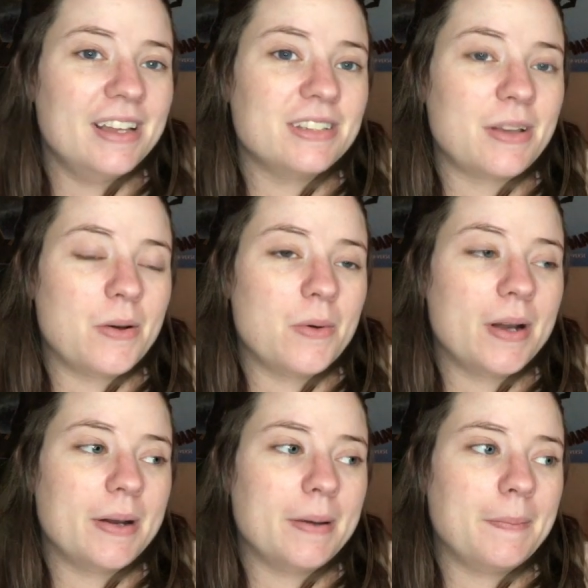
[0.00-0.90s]

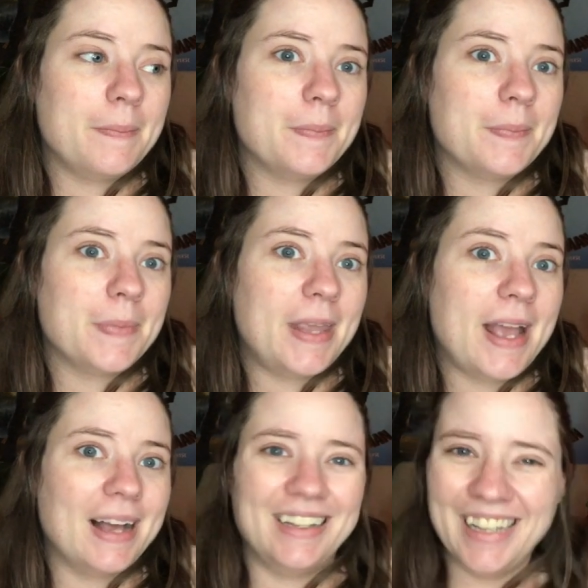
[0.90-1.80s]
So
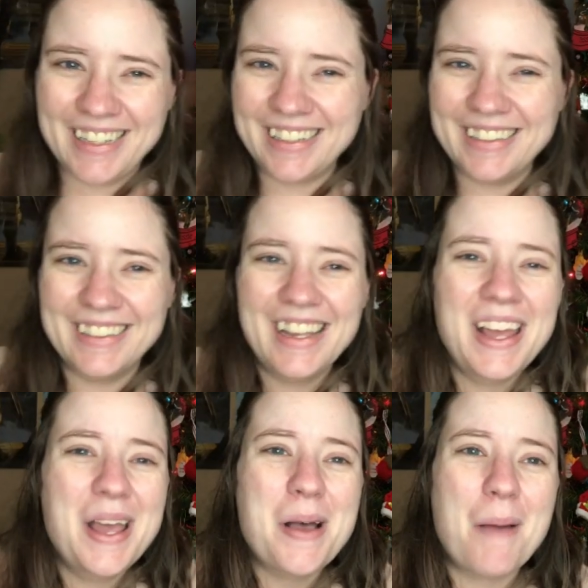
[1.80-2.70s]
yeah. I'm
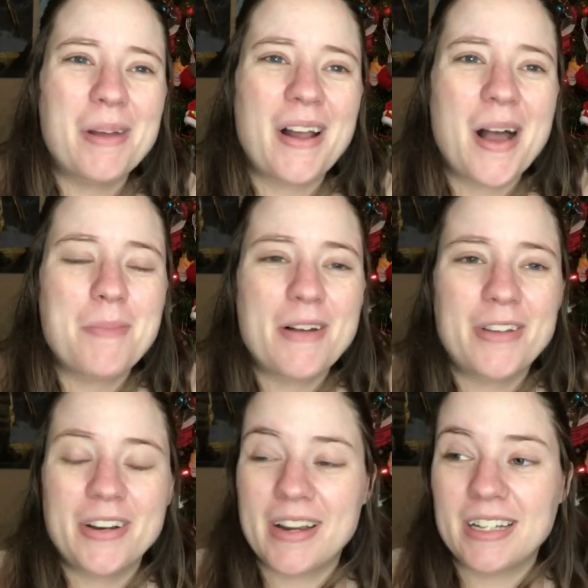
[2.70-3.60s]
going to hop off
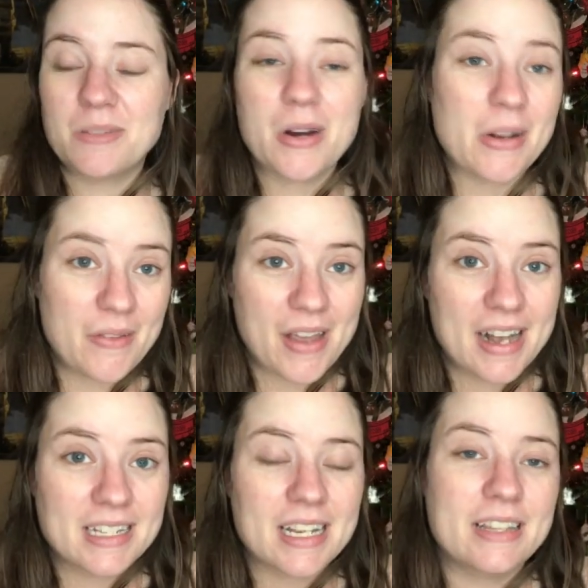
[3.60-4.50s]
here and get to work on
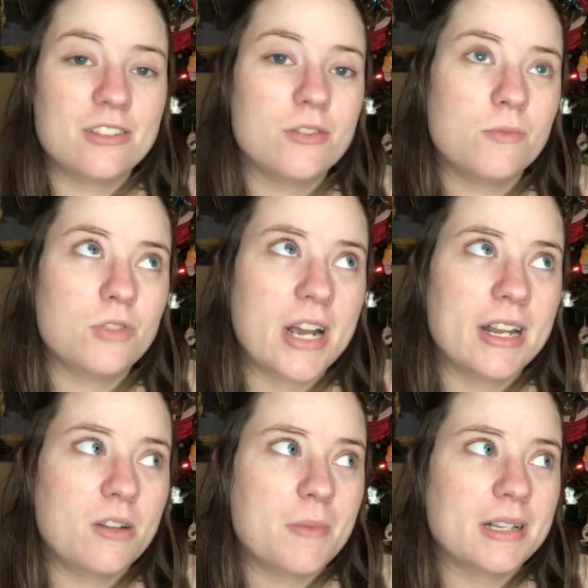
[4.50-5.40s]
that, and then try
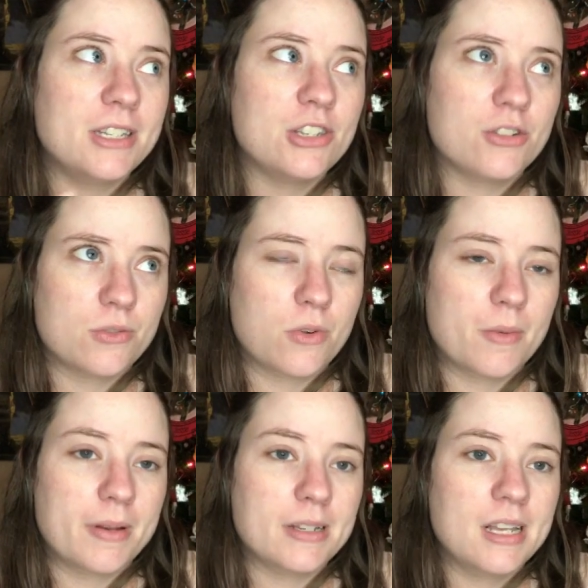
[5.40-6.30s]
to do my sister's
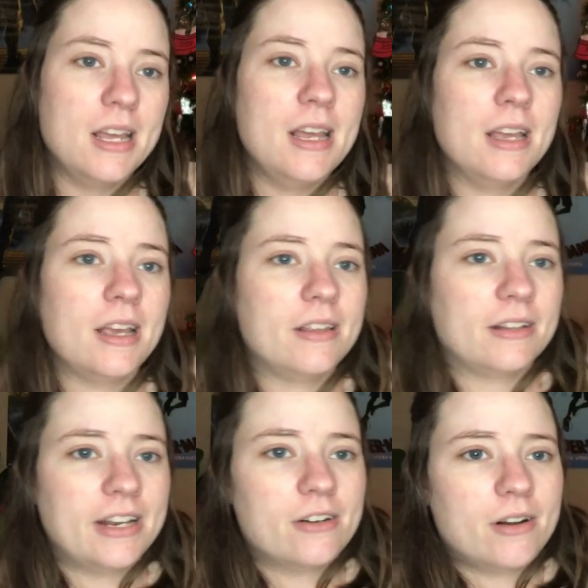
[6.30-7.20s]
ornament. And then
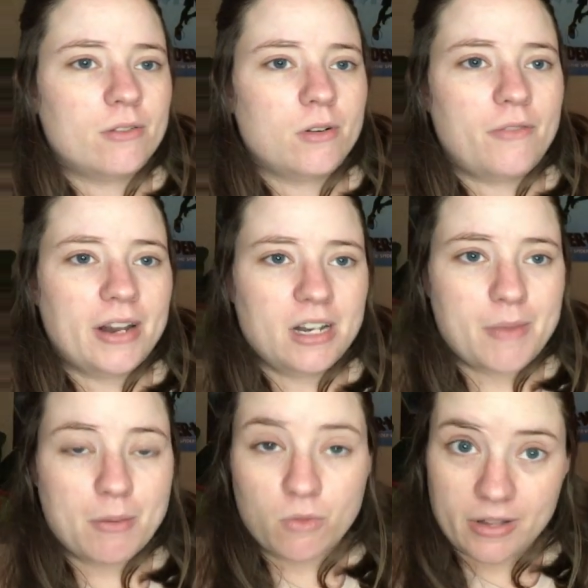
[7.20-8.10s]
later I'll know if I need to
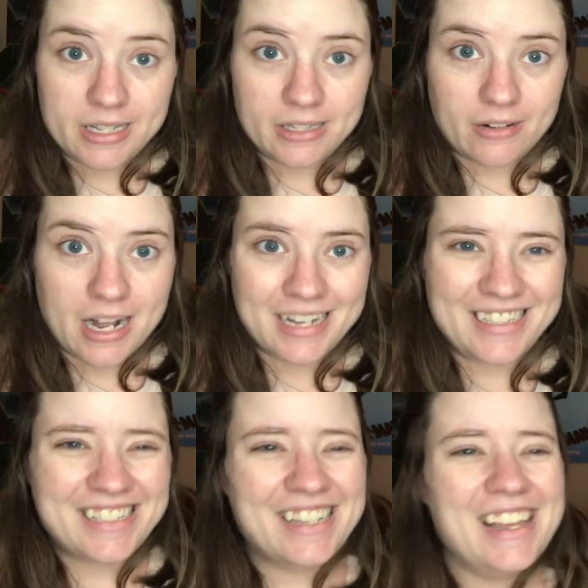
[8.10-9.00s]
make more of these little
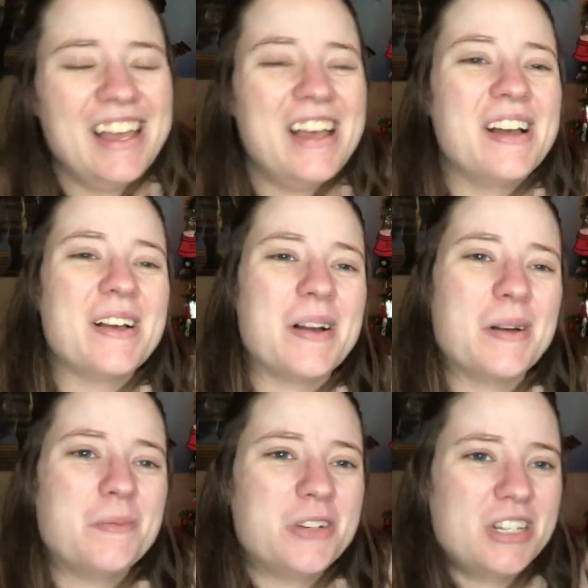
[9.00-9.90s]
guys.
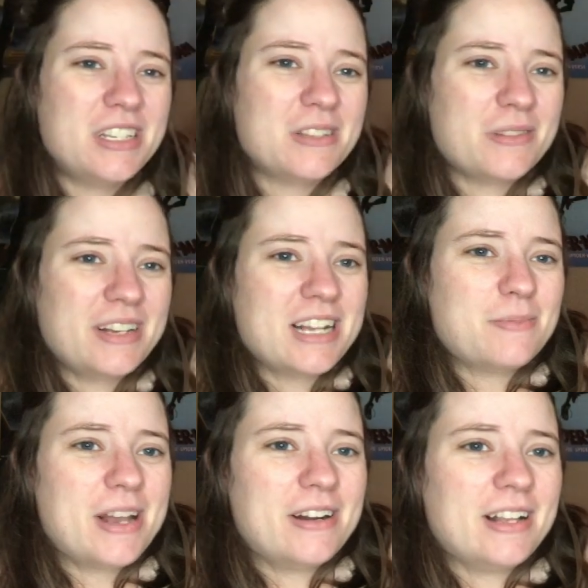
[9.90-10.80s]
Which this is a really nice
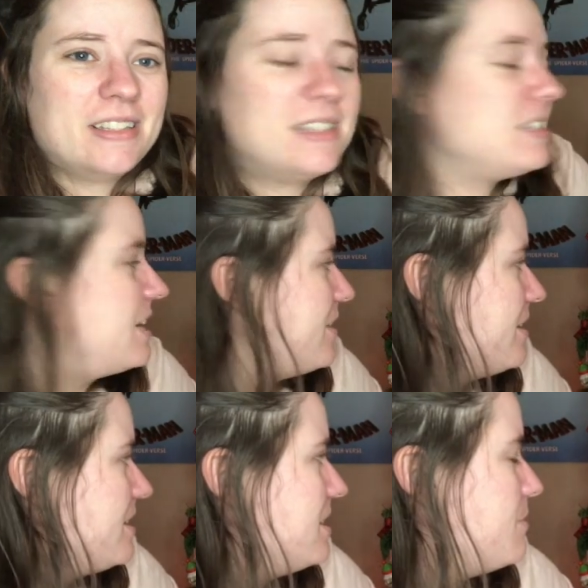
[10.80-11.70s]
pattern. I like this. I think
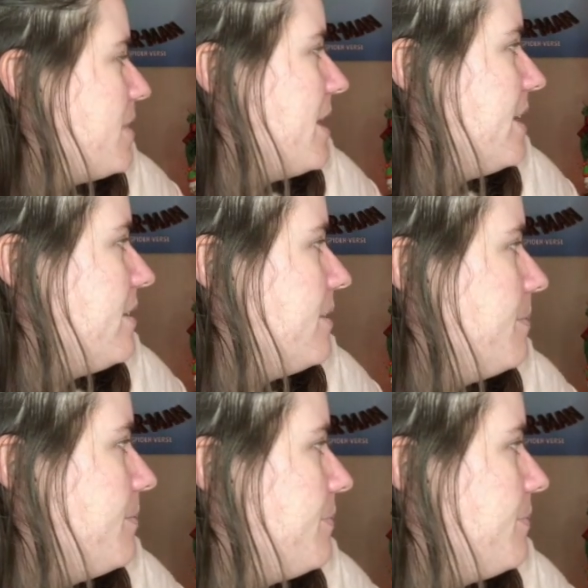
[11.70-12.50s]
this is by